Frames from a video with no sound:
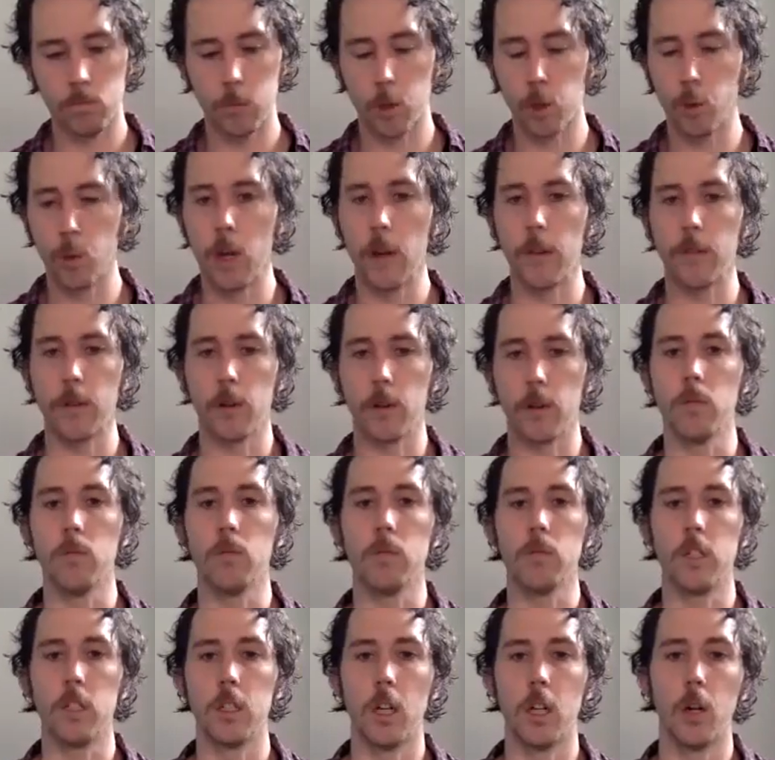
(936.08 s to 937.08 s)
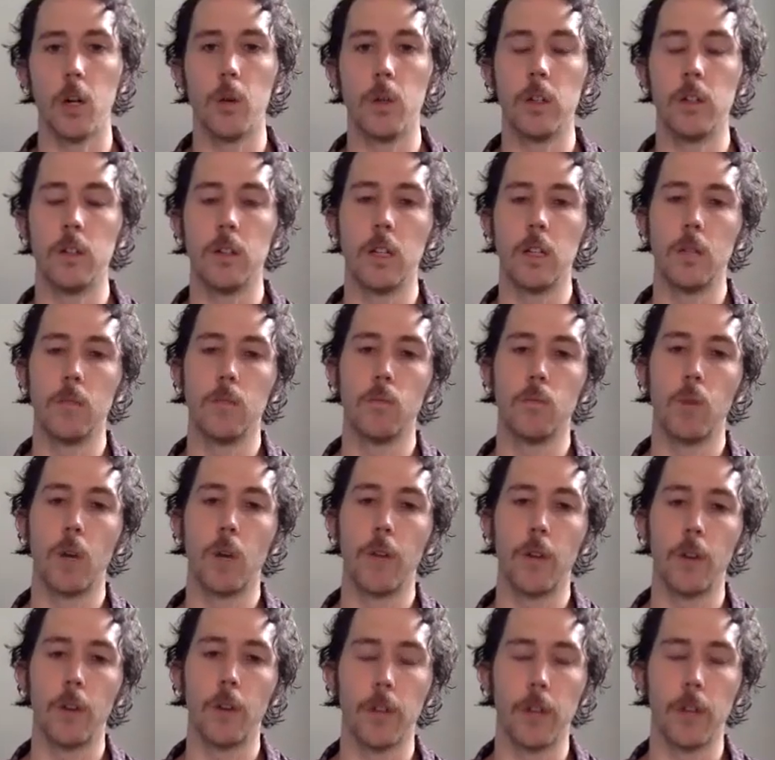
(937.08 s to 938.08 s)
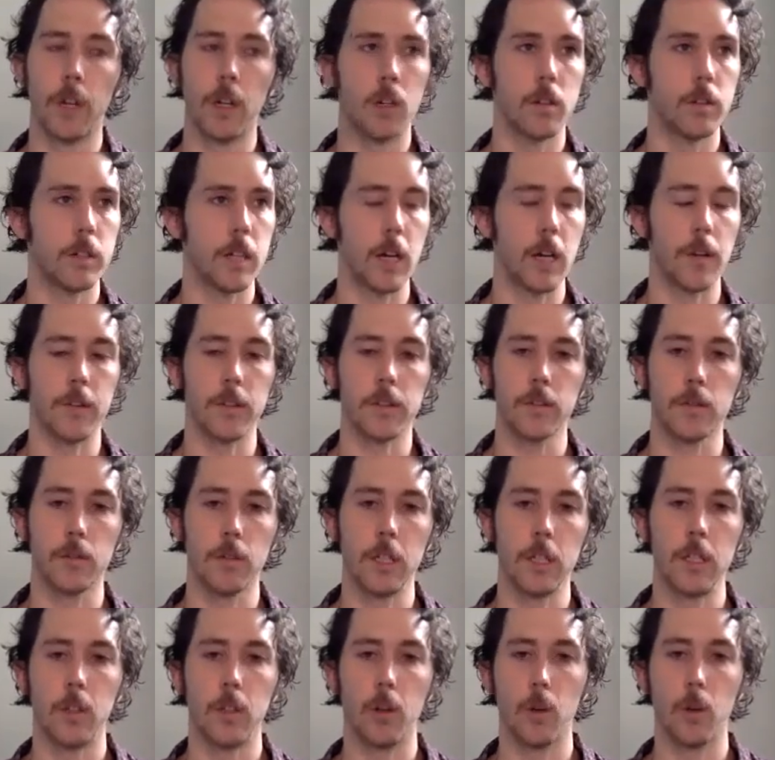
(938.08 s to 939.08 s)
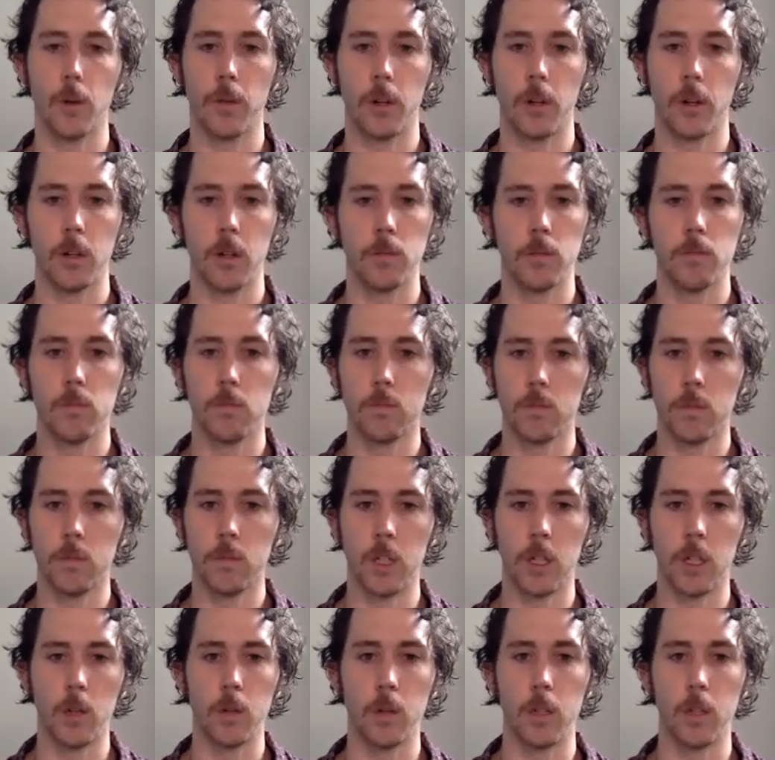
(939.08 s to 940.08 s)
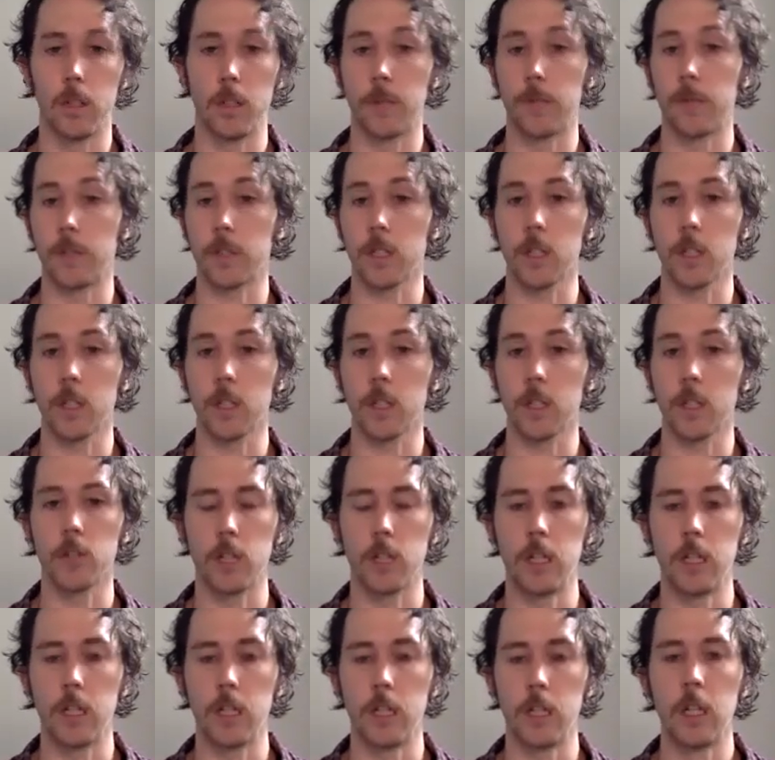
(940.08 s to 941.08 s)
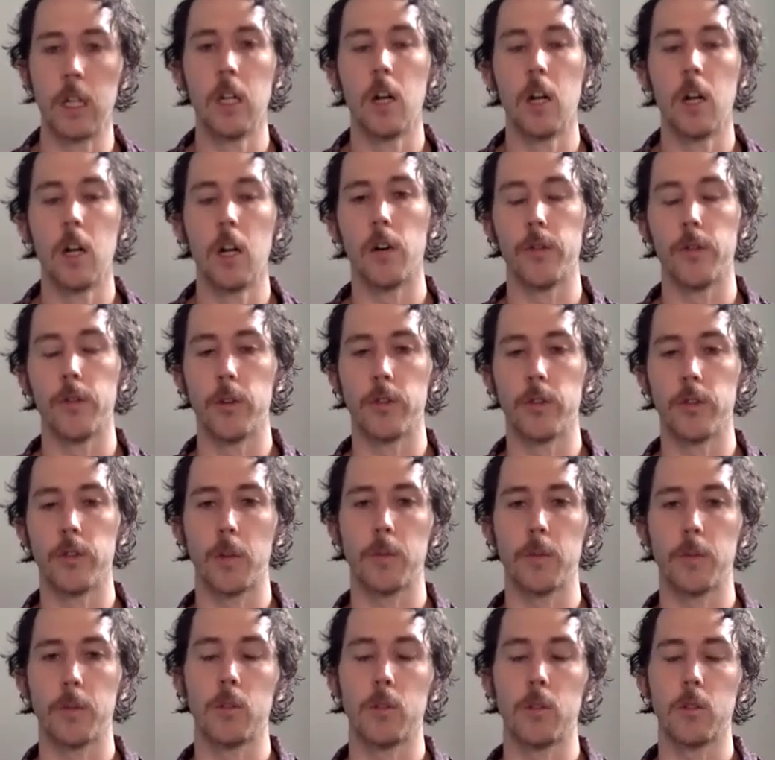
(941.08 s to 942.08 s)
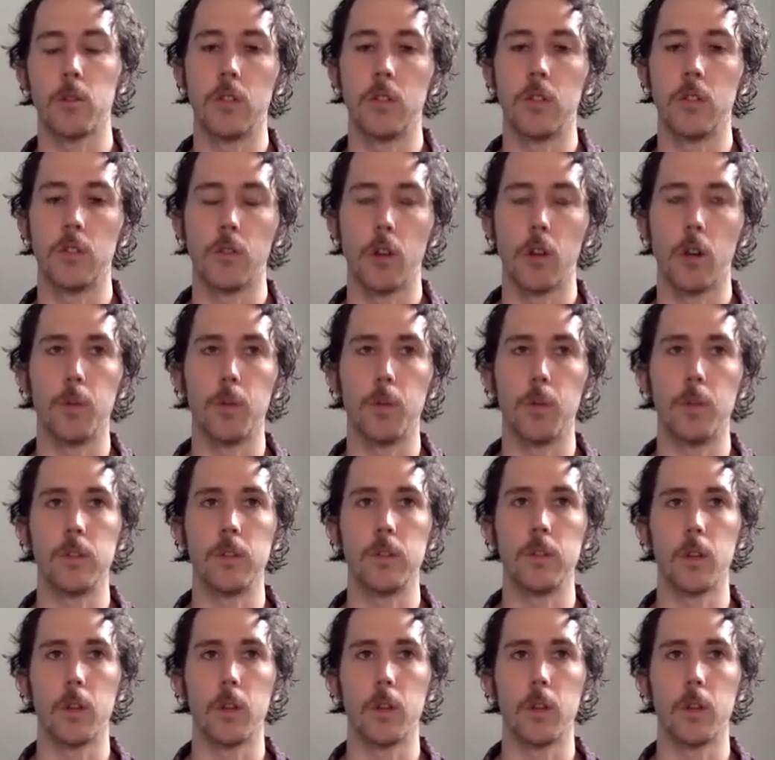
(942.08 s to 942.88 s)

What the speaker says: whoever, and whether they're down the street or they're, in a different country, all of those opportunities are open.